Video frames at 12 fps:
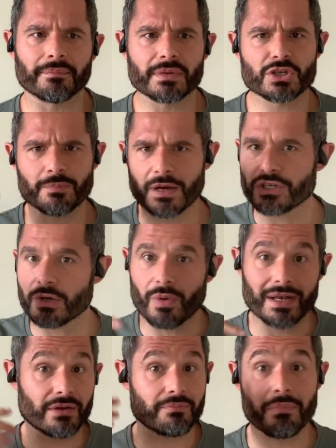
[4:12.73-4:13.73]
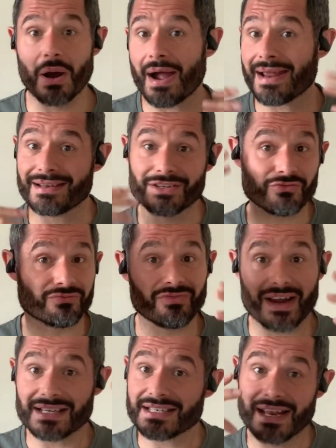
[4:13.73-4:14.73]
especially when the mind is
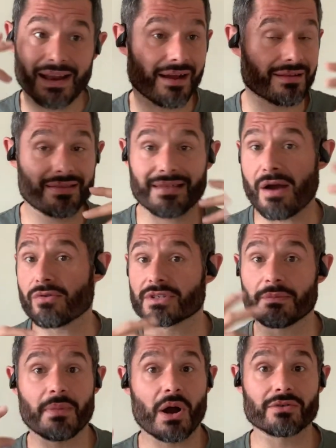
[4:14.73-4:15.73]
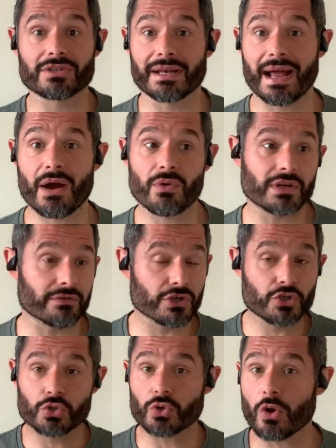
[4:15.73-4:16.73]
racing at 1,000 miles an hour. There are
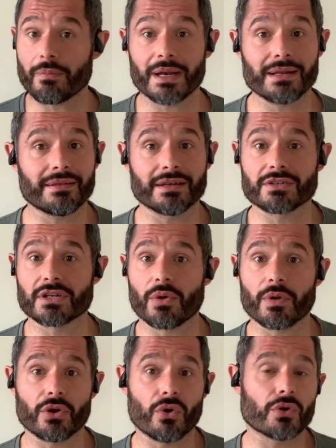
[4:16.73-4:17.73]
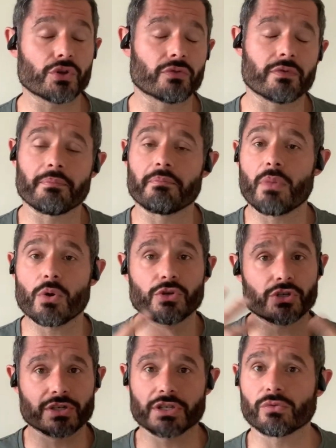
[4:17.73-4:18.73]
so many things going on. Your
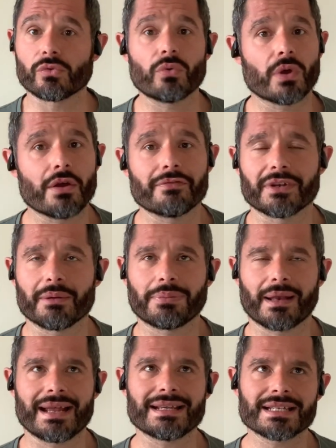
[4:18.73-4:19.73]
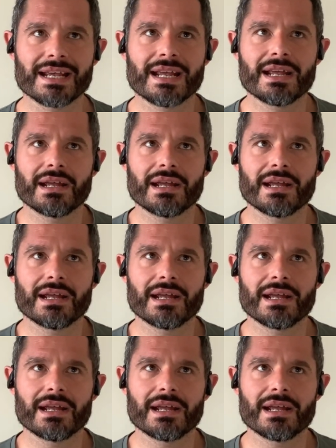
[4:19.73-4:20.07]
emotions are all over the place.